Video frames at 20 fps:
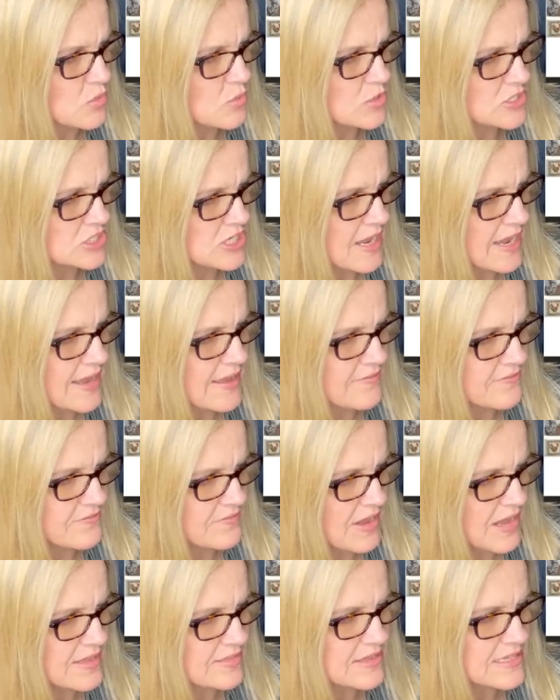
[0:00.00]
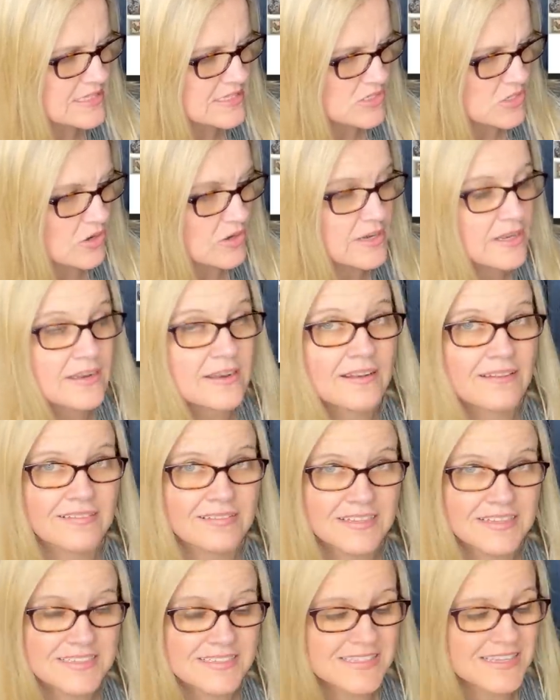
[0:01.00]
which I have finally started
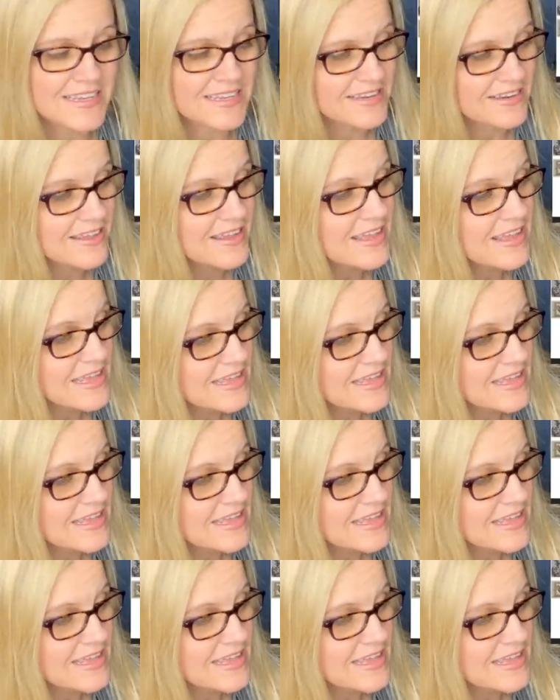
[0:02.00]
listing.